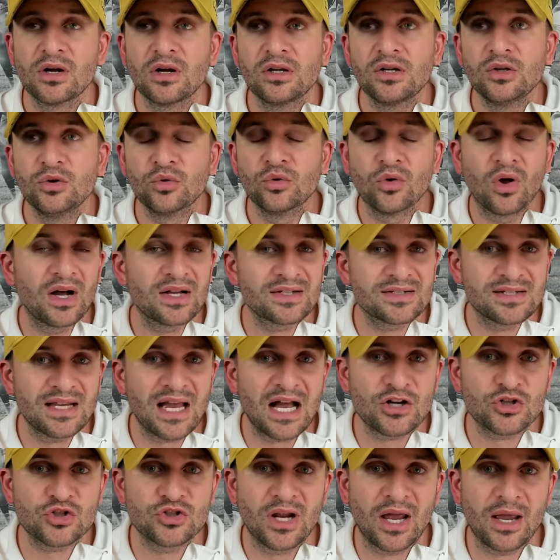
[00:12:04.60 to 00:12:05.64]
you lost
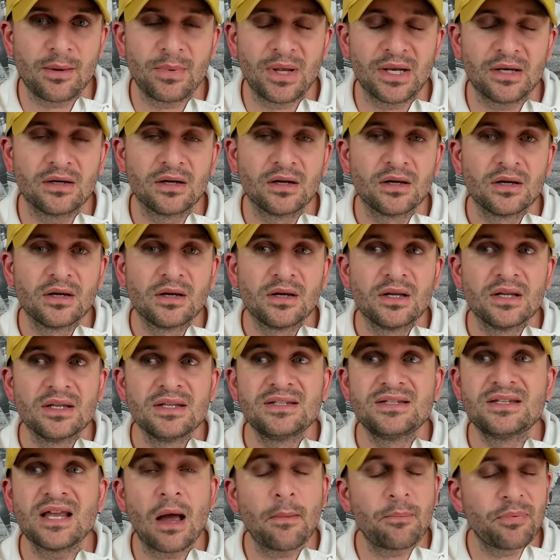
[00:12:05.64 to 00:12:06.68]
Josh Nyman.
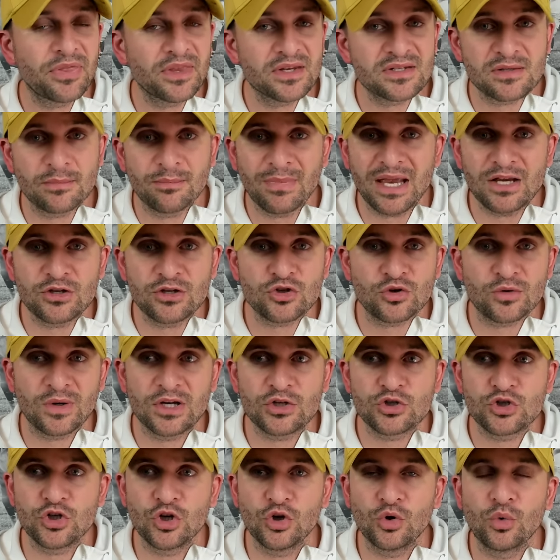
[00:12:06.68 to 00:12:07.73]
Depth is a major
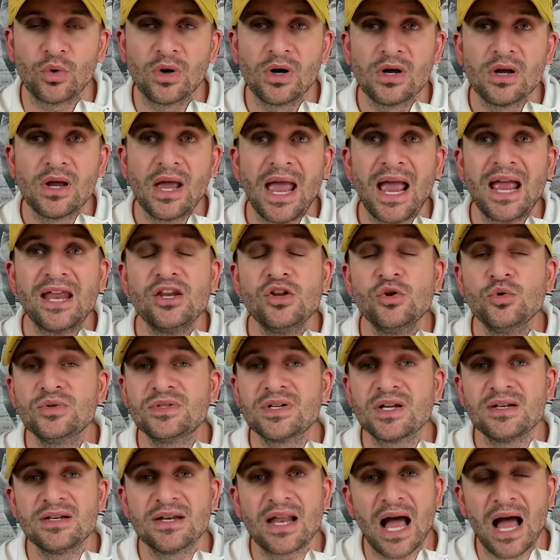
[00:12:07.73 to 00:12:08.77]
issue, and you
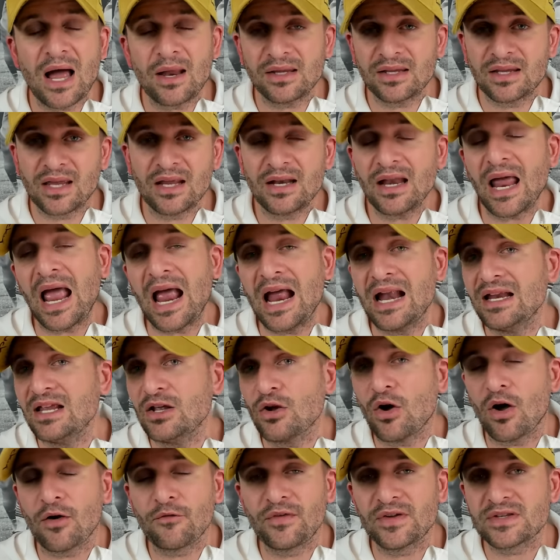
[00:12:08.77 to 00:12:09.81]
did not get any
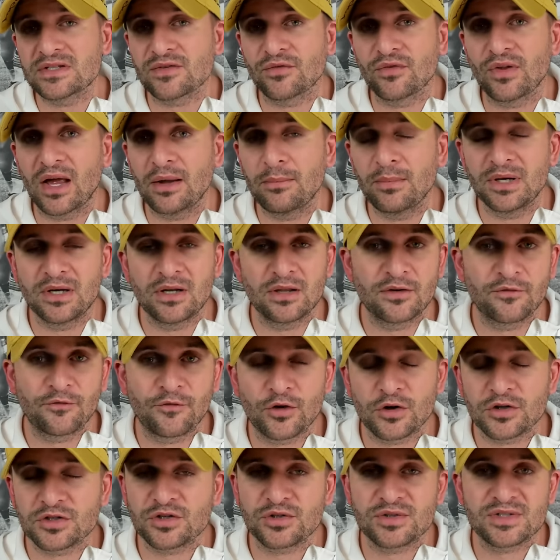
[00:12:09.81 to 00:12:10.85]
offensive linemen in the
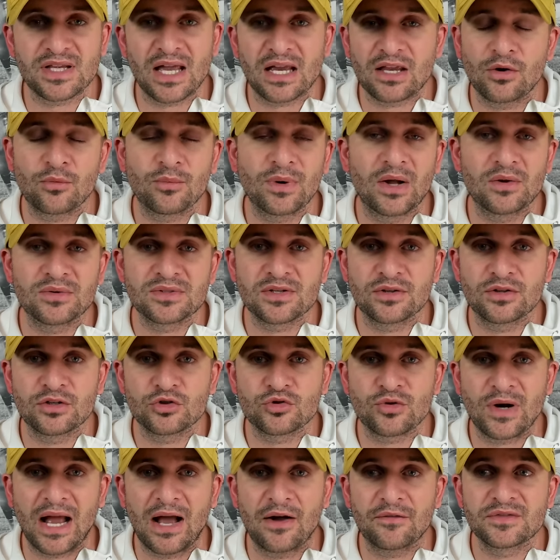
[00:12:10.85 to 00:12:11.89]
first or second rounds of the
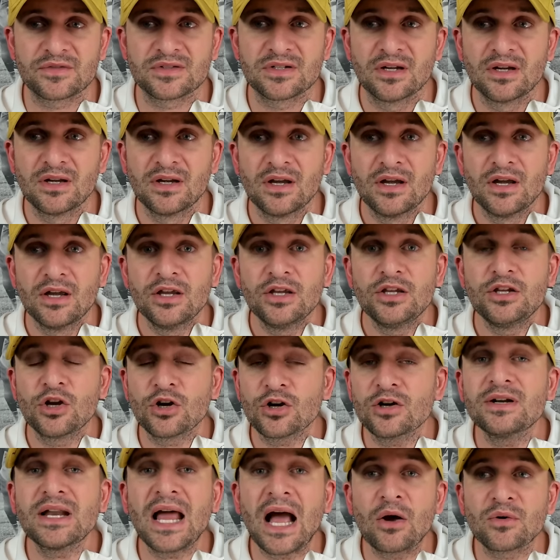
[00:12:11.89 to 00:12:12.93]
draft.
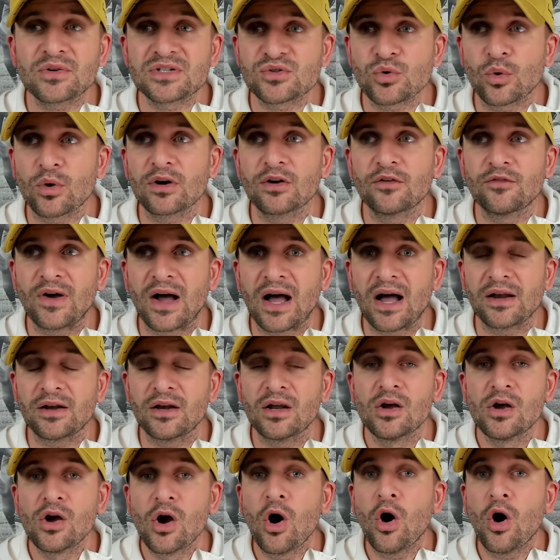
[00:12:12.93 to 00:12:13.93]
You're now sort of on,